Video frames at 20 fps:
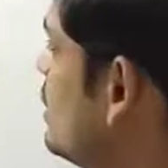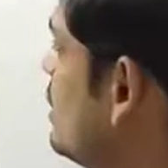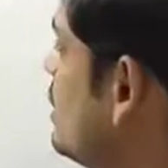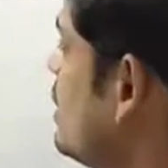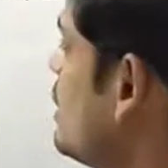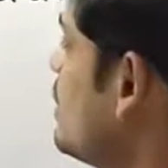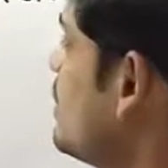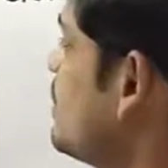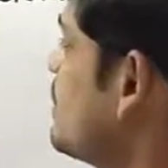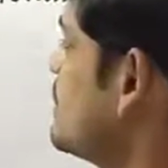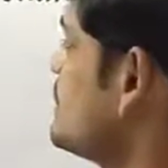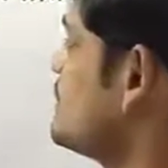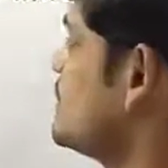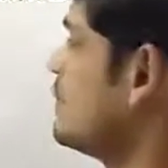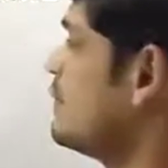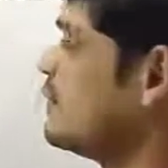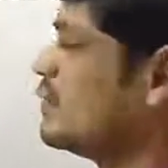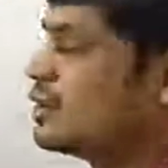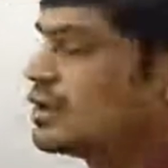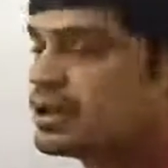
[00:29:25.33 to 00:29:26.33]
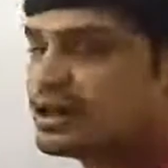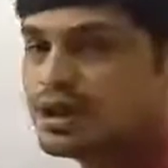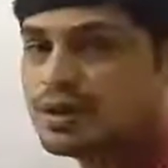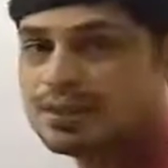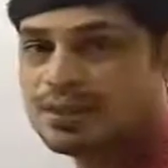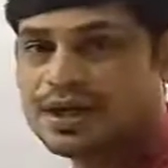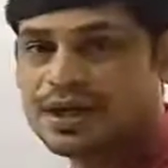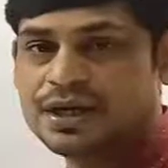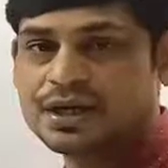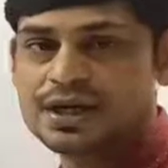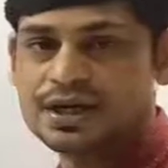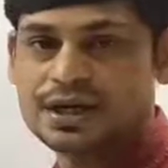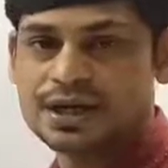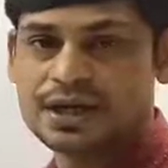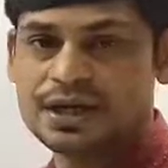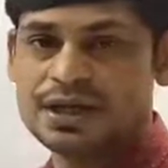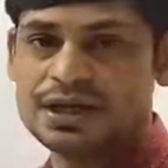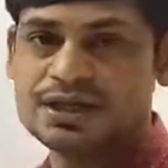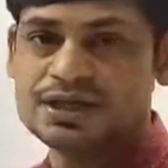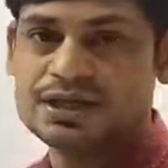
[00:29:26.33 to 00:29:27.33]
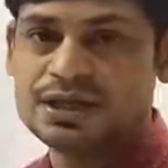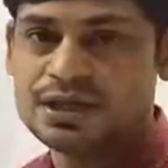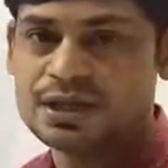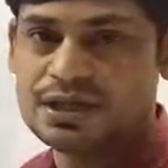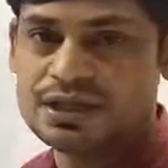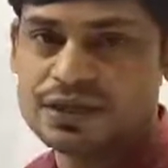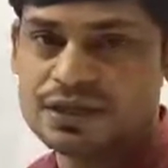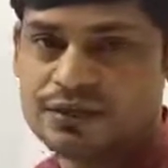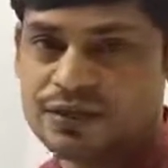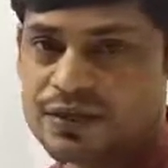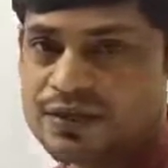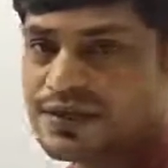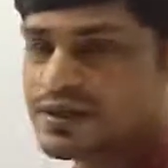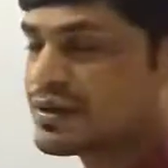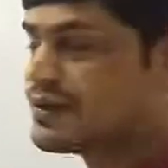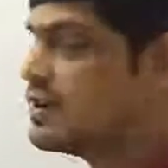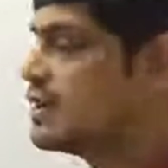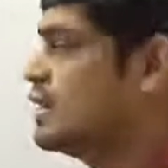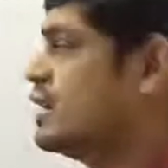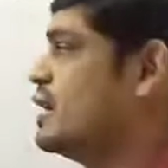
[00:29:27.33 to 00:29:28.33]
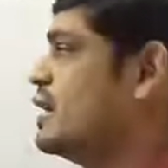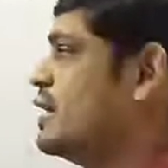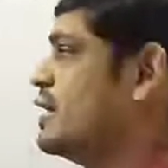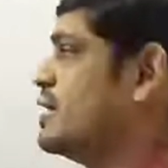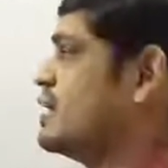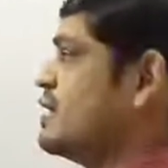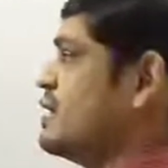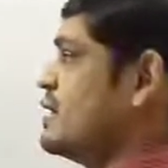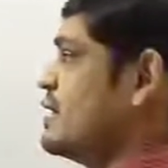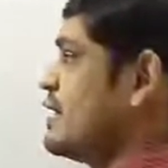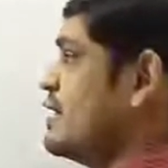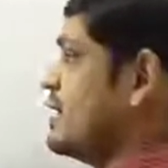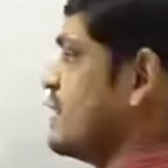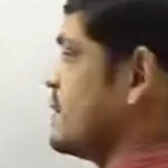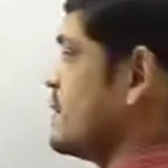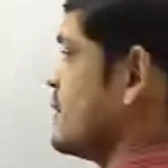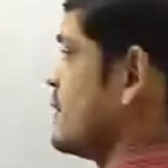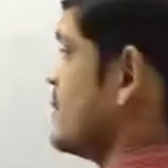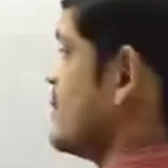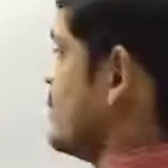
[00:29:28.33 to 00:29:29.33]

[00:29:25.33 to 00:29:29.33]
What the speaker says: The temperature for the complete dehydration is 170 degrees Celsius.